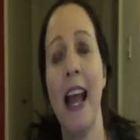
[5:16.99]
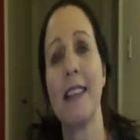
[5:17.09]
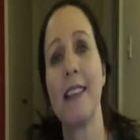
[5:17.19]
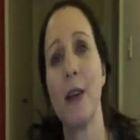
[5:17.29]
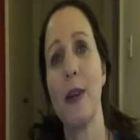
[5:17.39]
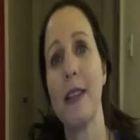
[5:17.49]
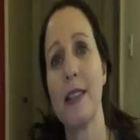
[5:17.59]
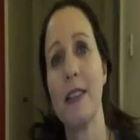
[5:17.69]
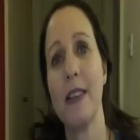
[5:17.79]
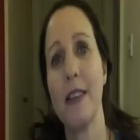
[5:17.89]
So
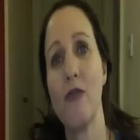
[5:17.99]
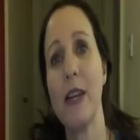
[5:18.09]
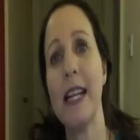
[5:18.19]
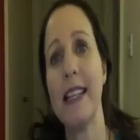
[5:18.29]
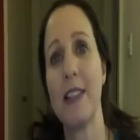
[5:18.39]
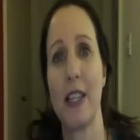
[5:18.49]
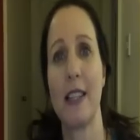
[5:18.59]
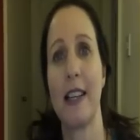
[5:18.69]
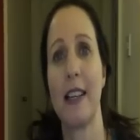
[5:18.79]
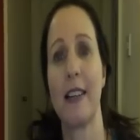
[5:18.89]
it's really
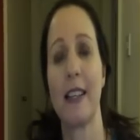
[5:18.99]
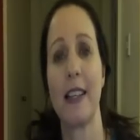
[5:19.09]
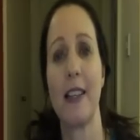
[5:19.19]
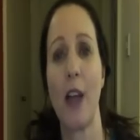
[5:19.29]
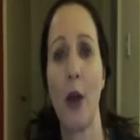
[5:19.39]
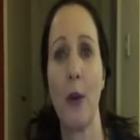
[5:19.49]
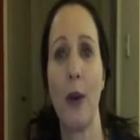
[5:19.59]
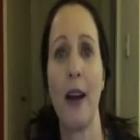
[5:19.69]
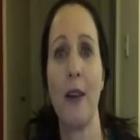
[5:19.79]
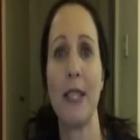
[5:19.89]
interesting, and I can
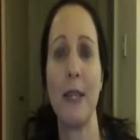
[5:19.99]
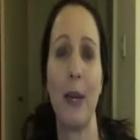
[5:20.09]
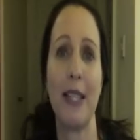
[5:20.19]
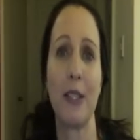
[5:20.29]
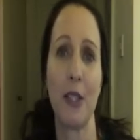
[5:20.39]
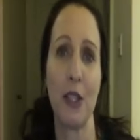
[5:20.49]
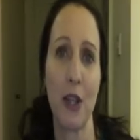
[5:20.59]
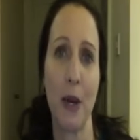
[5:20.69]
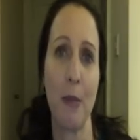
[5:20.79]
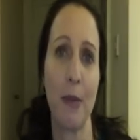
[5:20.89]
go, went on a
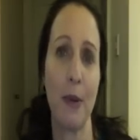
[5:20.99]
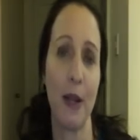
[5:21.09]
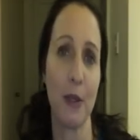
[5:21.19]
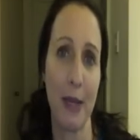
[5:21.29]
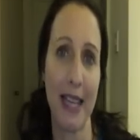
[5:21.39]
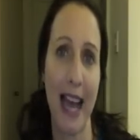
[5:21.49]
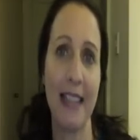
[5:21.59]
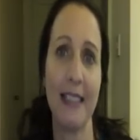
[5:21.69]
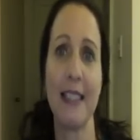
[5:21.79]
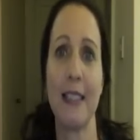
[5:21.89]
trip last
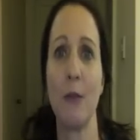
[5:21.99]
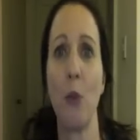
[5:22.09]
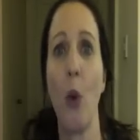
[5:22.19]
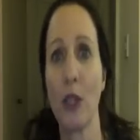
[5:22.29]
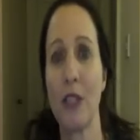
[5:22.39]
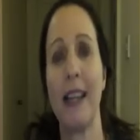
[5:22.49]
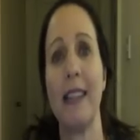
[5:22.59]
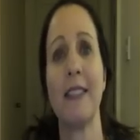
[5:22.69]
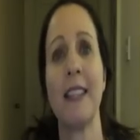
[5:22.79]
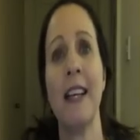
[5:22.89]
weekend and walked
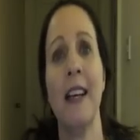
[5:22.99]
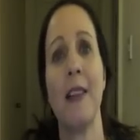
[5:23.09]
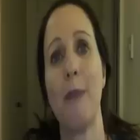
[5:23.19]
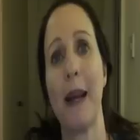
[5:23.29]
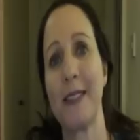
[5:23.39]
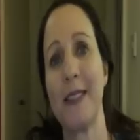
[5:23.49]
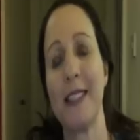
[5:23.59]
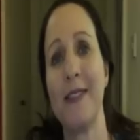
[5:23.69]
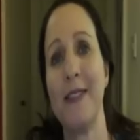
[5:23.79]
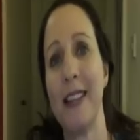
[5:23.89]
around the back
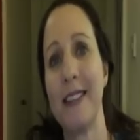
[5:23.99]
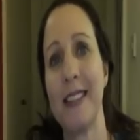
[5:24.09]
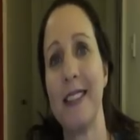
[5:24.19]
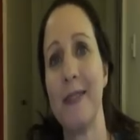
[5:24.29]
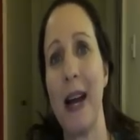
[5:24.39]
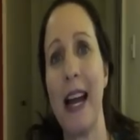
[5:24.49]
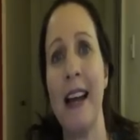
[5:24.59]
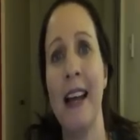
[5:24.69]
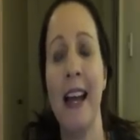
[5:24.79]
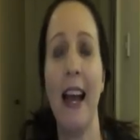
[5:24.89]
streets of London
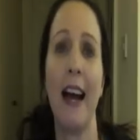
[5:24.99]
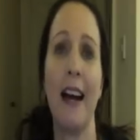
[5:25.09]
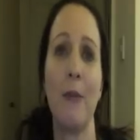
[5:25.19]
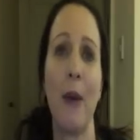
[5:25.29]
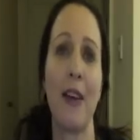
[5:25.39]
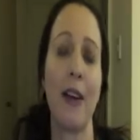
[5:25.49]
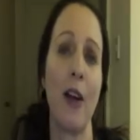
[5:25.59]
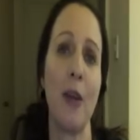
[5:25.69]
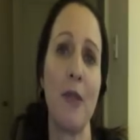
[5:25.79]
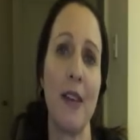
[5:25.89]
where the
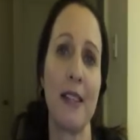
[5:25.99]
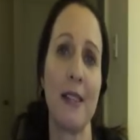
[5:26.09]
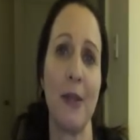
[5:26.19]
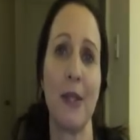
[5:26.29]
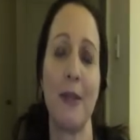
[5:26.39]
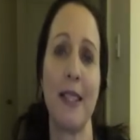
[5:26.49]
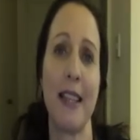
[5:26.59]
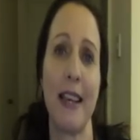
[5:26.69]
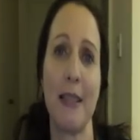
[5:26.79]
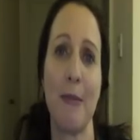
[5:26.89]
Globe Theatre was when
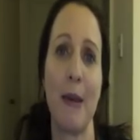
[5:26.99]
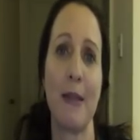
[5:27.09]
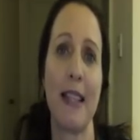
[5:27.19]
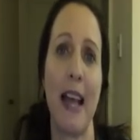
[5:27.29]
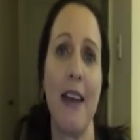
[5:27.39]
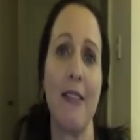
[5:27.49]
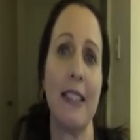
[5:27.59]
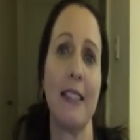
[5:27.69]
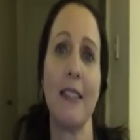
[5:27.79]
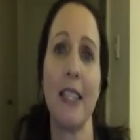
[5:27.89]
Shakespeare was there,
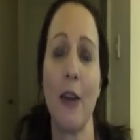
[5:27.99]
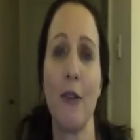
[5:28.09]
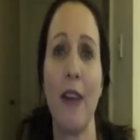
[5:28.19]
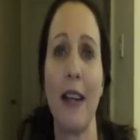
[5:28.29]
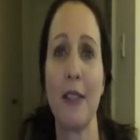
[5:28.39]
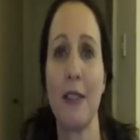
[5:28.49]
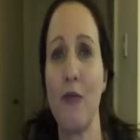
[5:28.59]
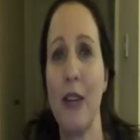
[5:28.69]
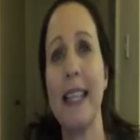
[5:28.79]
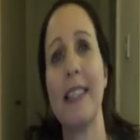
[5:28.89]
and found some
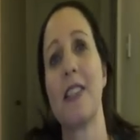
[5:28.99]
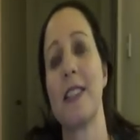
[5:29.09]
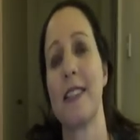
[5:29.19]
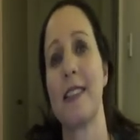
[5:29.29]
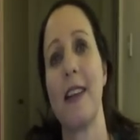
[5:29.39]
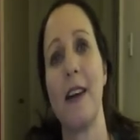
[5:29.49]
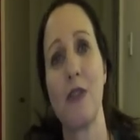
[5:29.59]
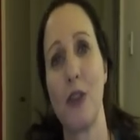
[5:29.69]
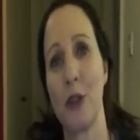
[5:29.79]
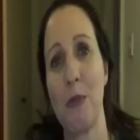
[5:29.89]
really interesting
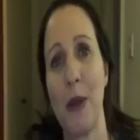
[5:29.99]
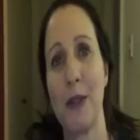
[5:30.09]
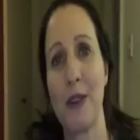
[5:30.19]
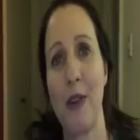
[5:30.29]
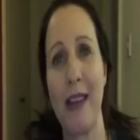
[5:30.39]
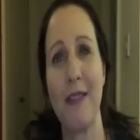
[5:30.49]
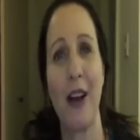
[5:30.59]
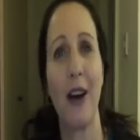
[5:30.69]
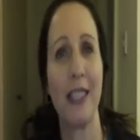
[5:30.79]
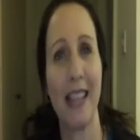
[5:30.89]
stuff, Crossbones
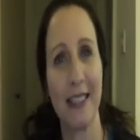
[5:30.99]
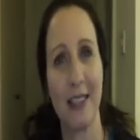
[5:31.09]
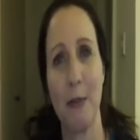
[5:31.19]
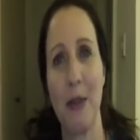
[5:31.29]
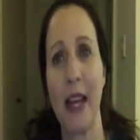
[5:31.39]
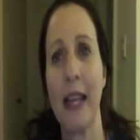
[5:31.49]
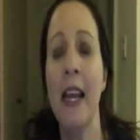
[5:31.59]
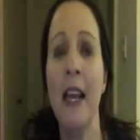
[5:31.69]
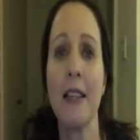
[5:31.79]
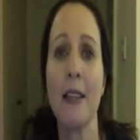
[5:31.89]
Graveyard, that type of thing.
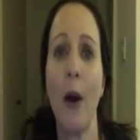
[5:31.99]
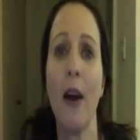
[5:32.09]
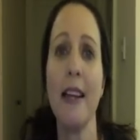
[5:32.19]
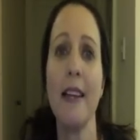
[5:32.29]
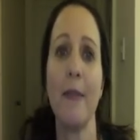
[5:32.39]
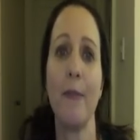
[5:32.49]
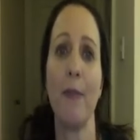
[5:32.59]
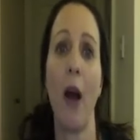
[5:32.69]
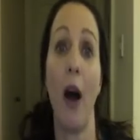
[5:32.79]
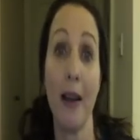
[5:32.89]
So
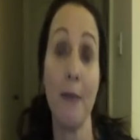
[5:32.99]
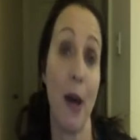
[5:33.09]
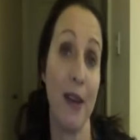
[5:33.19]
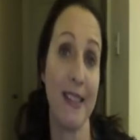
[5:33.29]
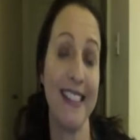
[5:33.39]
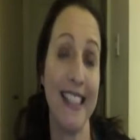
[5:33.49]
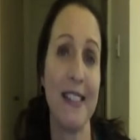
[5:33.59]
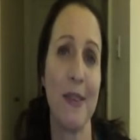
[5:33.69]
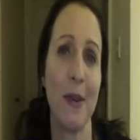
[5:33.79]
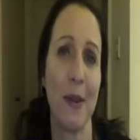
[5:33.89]
I personally
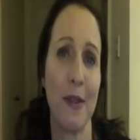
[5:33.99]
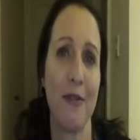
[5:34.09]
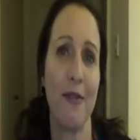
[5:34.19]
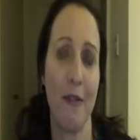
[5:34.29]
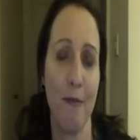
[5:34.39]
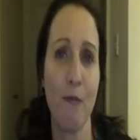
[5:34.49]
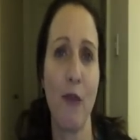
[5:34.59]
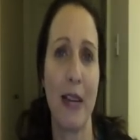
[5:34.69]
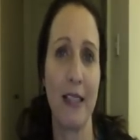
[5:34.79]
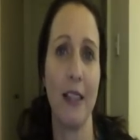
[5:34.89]
do a lot of
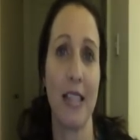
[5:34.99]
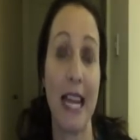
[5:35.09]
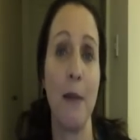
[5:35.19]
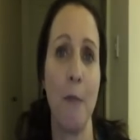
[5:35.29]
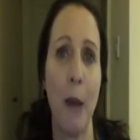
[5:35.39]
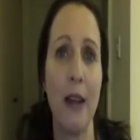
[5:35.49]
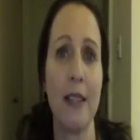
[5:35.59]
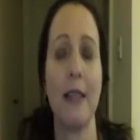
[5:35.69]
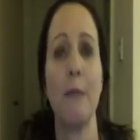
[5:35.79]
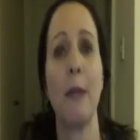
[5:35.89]
research in
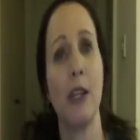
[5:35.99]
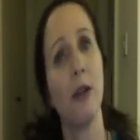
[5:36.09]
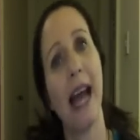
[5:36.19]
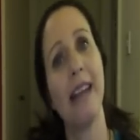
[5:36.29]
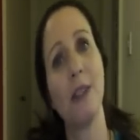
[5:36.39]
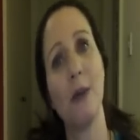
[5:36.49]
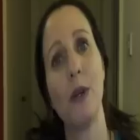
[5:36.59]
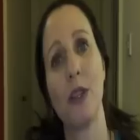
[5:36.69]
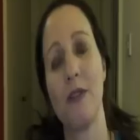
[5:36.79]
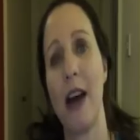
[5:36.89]
person, but you can do a
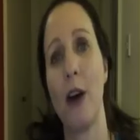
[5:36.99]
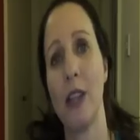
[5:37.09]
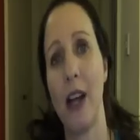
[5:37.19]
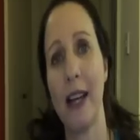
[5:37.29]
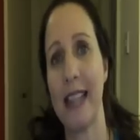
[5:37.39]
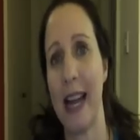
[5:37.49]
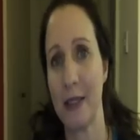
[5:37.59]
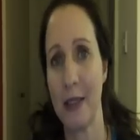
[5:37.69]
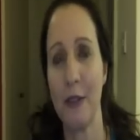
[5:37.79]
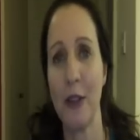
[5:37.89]
lot of that online now.
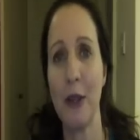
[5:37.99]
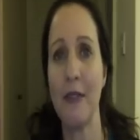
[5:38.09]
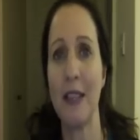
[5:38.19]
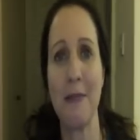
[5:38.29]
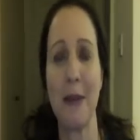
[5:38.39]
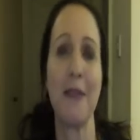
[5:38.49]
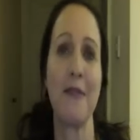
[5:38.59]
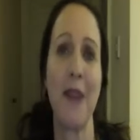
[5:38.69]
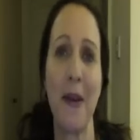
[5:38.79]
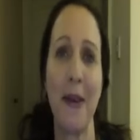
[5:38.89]
So if you live in the middle
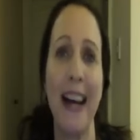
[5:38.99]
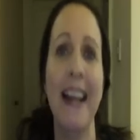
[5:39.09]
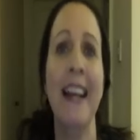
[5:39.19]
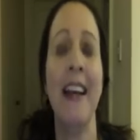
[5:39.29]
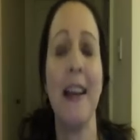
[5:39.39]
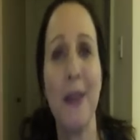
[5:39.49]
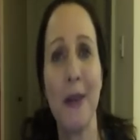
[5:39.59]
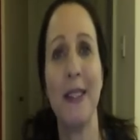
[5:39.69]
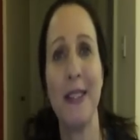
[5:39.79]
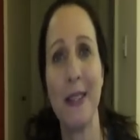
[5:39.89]
of nowhere, you
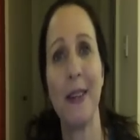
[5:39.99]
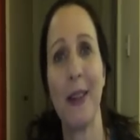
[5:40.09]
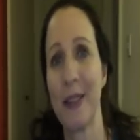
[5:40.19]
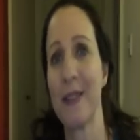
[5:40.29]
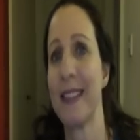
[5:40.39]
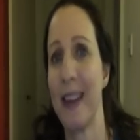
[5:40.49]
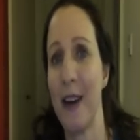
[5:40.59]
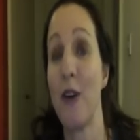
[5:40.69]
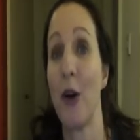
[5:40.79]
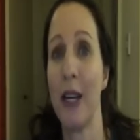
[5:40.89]
can do a lot of
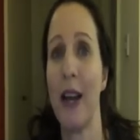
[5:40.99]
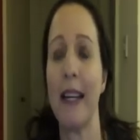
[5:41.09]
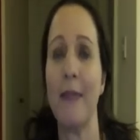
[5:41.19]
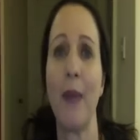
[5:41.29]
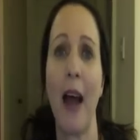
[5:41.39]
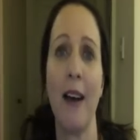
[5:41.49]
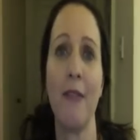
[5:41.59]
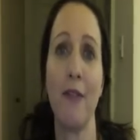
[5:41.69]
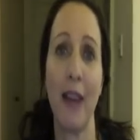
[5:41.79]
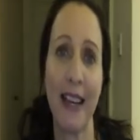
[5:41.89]
stuff online.
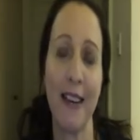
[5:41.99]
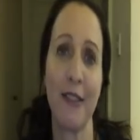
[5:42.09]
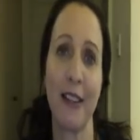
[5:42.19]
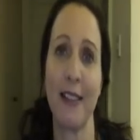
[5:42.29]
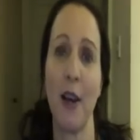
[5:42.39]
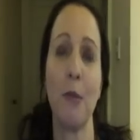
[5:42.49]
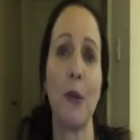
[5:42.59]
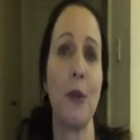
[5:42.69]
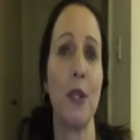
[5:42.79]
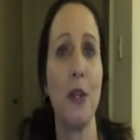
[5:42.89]
Flickr, for
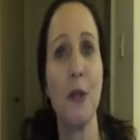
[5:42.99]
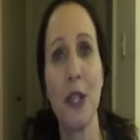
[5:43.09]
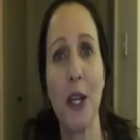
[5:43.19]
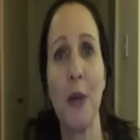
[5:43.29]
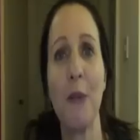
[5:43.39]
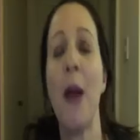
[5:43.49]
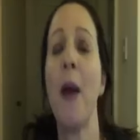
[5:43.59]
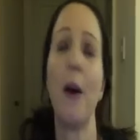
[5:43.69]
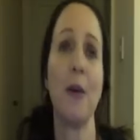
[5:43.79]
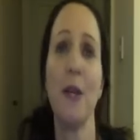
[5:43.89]
example, YouTube.
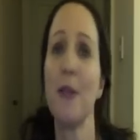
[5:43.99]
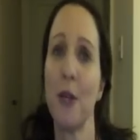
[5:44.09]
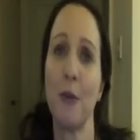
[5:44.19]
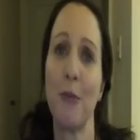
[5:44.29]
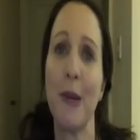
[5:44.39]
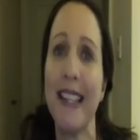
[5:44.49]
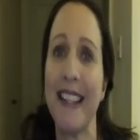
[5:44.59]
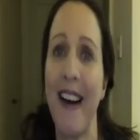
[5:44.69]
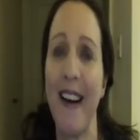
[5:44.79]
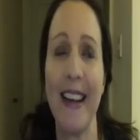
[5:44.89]
Oh, YouTube's
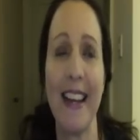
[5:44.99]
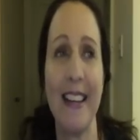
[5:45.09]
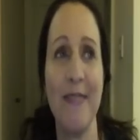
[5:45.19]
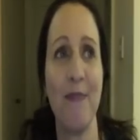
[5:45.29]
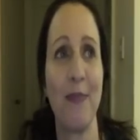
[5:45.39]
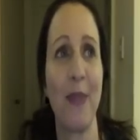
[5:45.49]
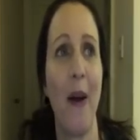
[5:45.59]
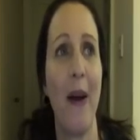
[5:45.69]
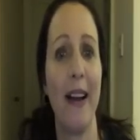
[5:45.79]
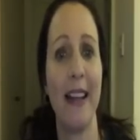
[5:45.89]
brilliant.
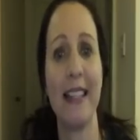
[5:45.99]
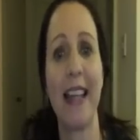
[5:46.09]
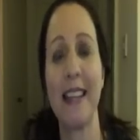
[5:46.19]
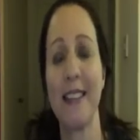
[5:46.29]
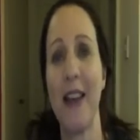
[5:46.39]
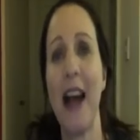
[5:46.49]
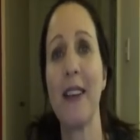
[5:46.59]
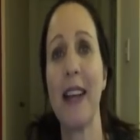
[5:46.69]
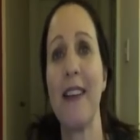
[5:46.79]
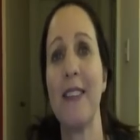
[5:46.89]
In Gates of Hell,
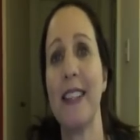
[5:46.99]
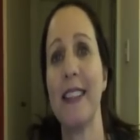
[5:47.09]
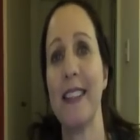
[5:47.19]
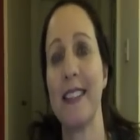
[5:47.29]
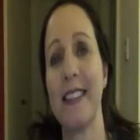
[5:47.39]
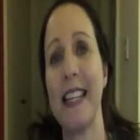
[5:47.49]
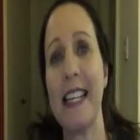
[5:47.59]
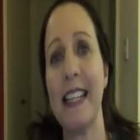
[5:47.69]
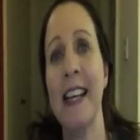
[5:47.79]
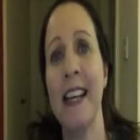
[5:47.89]
I have a
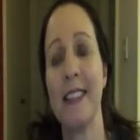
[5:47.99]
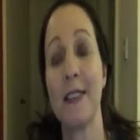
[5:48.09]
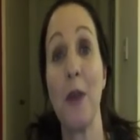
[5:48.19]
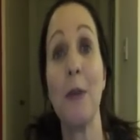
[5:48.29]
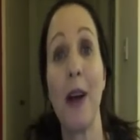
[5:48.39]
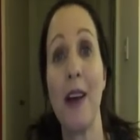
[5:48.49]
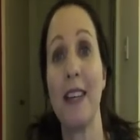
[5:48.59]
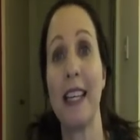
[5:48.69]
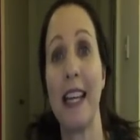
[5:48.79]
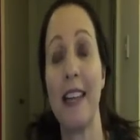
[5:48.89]
scene scuba
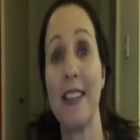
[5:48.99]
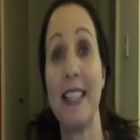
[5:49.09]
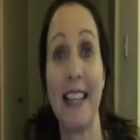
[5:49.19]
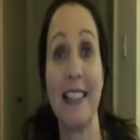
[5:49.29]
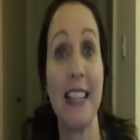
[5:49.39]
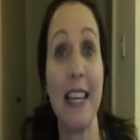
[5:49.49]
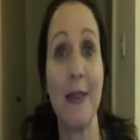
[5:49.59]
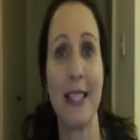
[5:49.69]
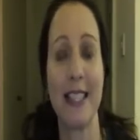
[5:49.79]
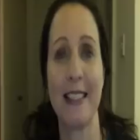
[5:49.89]
diving in the Dead Sea,
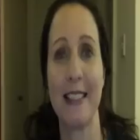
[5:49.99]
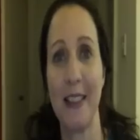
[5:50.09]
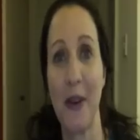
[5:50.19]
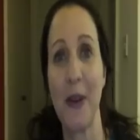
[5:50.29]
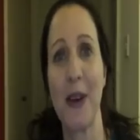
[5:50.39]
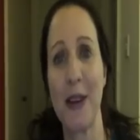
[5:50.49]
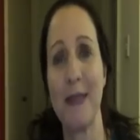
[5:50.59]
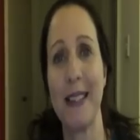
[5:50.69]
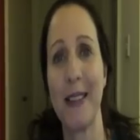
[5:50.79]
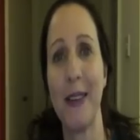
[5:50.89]
which is
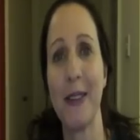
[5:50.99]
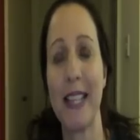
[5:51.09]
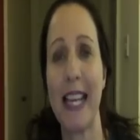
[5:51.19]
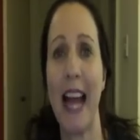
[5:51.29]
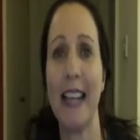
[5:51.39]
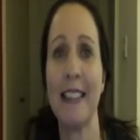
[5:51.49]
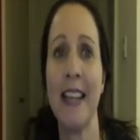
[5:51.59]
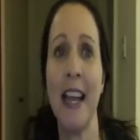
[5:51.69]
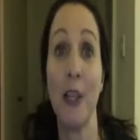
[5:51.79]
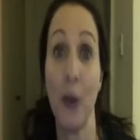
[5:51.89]
incredibly salty, and
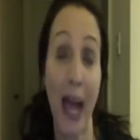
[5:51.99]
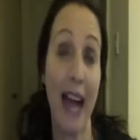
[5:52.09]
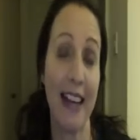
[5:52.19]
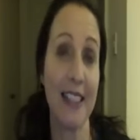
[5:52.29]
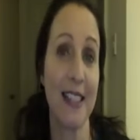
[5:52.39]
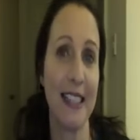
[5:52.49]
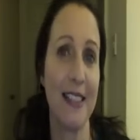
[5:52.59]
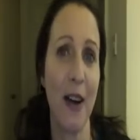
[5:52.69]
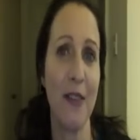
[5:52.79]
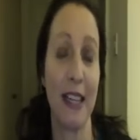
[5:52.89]
you can actually
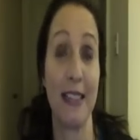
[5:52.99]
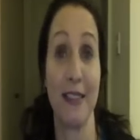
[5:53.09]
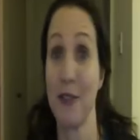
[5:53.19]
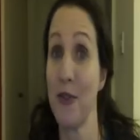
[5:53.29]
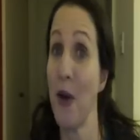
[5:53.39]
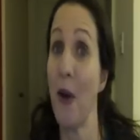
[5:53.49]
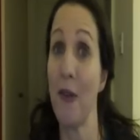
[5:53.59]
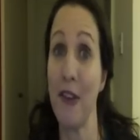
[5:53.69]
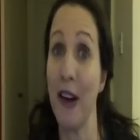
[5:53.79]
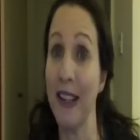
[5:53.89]
dive it, and it's
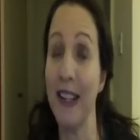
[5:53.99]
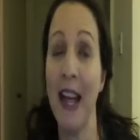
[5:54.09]
not fun.